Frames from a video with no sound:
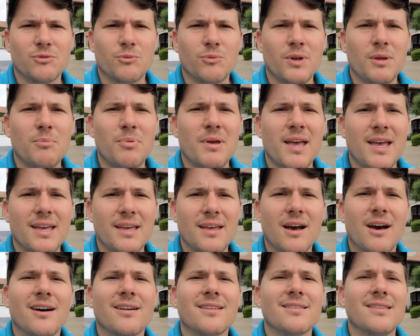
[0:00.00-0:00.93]
we pay
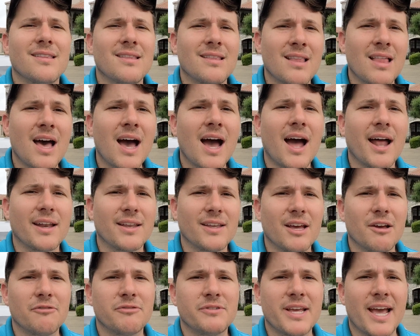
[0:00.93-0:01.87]
a lot
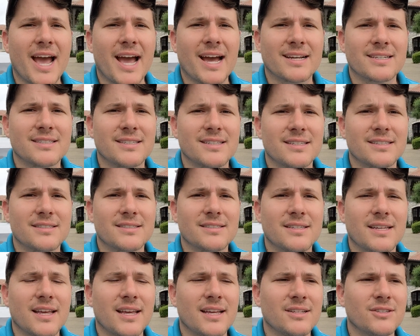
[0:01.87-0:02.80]
of
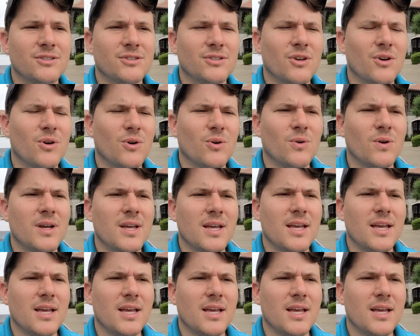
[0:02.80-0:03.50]
taxes. And so